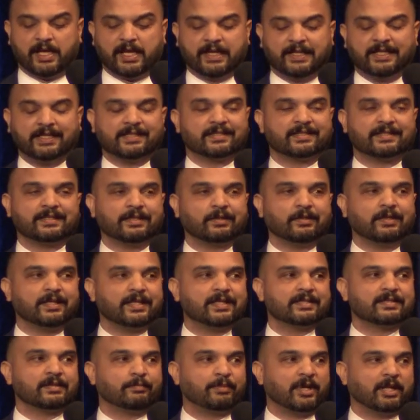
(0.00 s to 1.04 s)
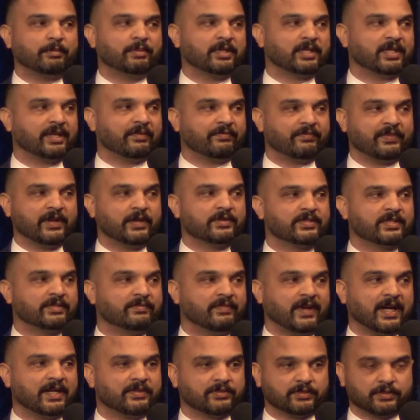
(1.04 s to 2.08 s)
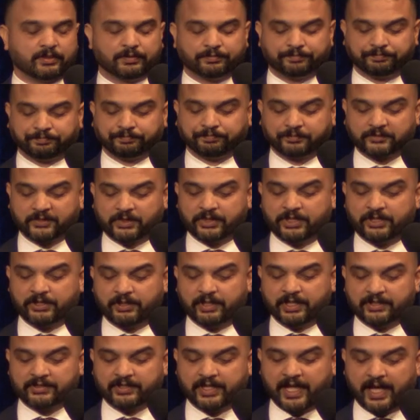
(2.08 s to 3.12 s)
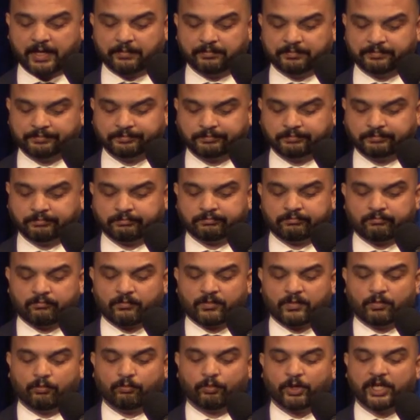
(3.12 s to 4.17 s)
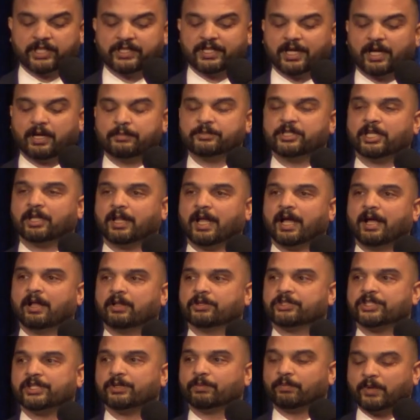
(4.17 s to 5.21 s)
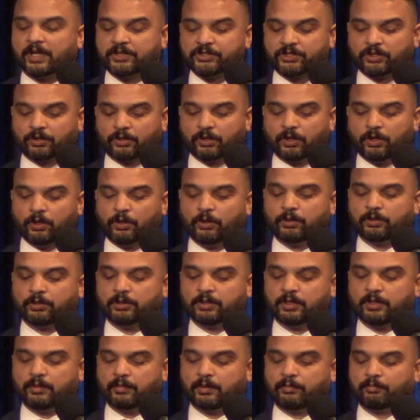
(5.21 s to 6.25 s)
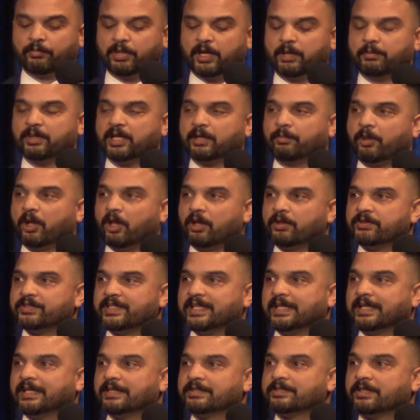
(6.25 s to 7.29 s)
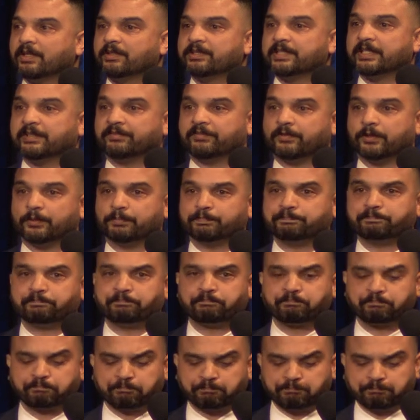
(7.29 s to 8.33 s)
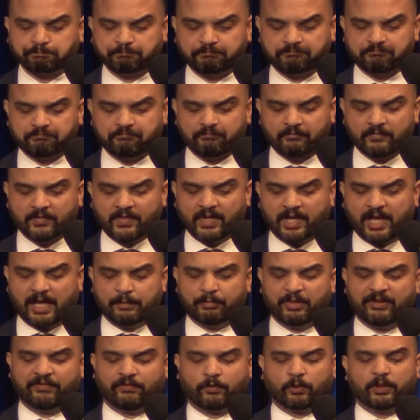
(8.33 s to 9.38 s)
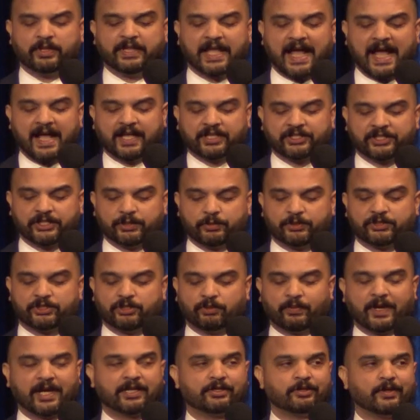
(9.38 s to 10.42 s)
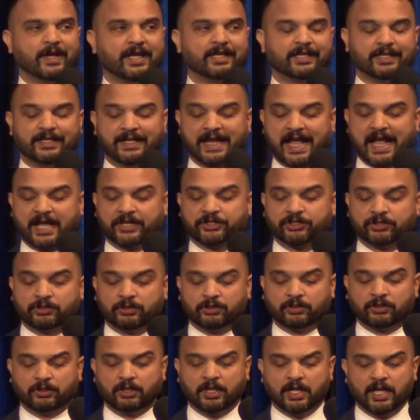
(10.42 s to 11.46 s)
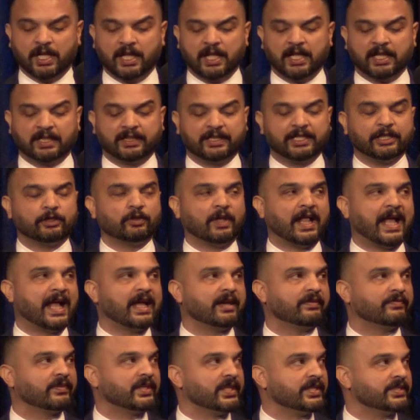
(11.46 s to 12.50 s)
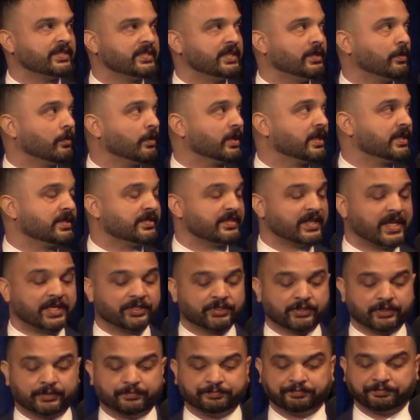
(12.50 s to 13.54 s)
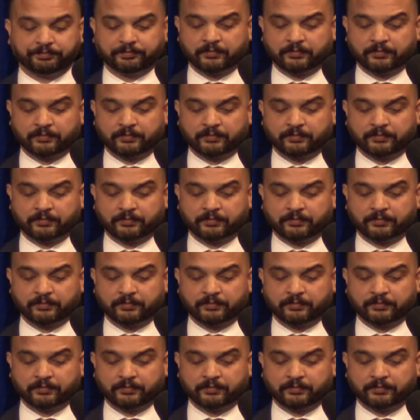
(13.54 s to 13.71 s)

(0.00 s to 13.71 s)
And he still is a public affairs advisor to this day. Brenda Abdel Al, she runs her own public policy consulting firm. And before that, she was director at a national legal advocacy organization.